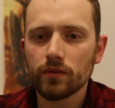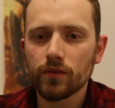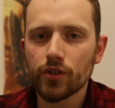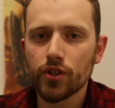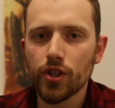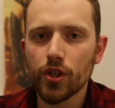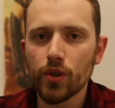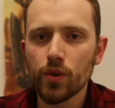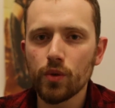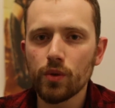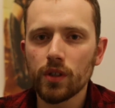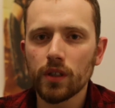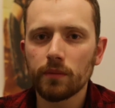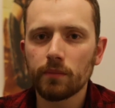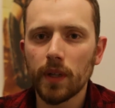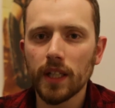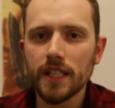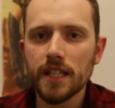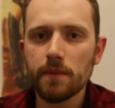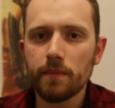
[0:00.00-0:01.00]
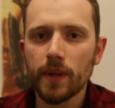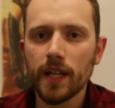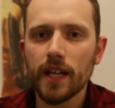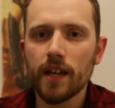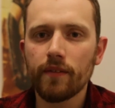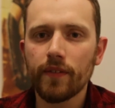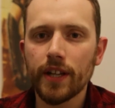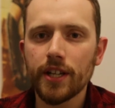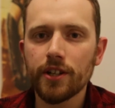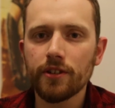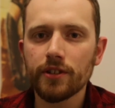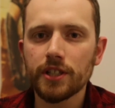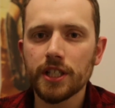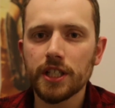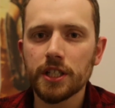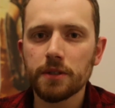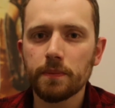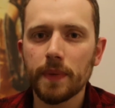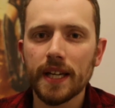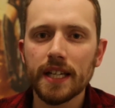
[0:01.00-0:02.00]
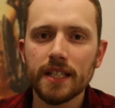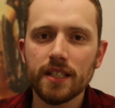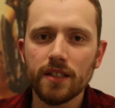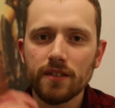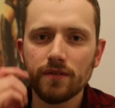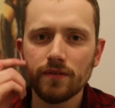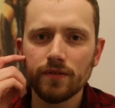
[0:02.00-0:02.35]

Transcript: 2 multiplayer videos in the space